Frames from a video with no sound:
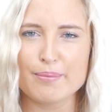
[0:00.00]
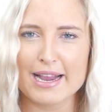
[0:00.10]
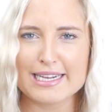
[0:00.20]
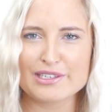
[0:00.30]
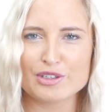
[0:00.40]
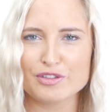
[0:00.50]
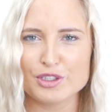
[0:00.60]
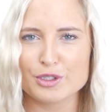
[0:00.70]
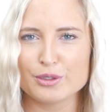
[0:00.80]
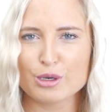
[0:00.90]
amazing
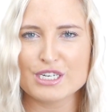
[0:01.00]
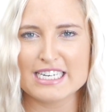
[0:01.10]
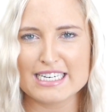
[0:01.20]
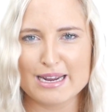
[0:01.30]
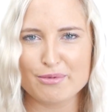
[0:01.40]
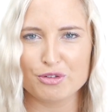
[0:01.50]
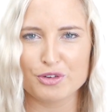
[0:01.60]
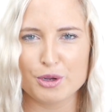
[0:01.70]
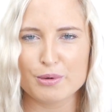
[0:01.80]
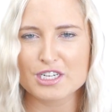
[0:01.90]
review, the most in-depth
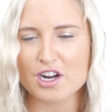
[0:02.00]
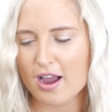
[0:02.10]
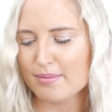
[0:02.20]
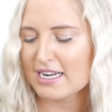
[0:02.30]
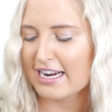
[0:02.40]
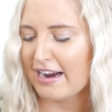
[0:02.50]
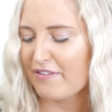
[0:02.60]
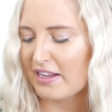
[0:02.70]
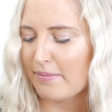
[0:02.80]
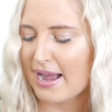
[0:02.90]
review, because I'm saying
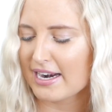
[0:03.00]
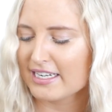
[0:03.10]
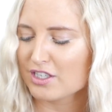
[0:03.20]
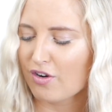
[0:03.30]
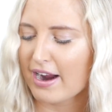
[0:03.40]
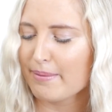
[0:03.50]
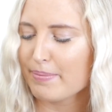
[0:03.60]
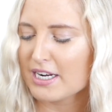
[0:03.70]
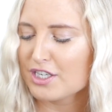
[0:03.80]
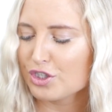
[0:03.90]
everything about it is great,
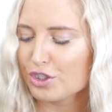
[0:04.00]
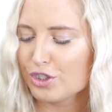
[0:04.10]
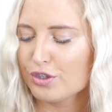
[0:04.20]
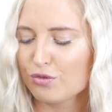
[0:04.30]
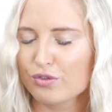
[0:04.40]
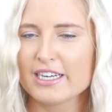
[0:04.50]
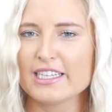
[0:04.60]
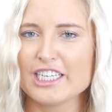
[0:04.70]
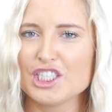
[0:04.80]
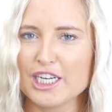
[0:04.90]
but I do
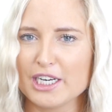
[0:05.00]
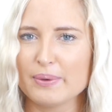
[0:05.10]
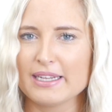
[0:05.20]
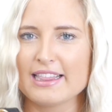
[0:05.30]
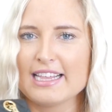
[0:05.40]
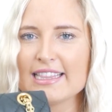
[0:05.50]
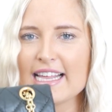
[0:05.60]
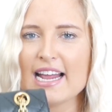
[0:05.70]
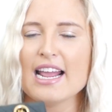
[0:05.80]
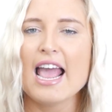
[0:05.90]
really genuinely think
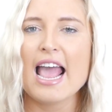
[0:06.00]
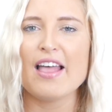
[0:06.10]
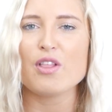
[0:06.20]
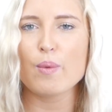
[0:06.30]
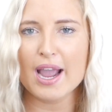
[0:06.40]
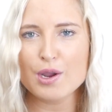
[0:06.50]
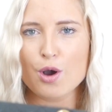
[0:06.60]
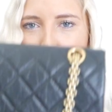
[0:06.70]
that. And the way you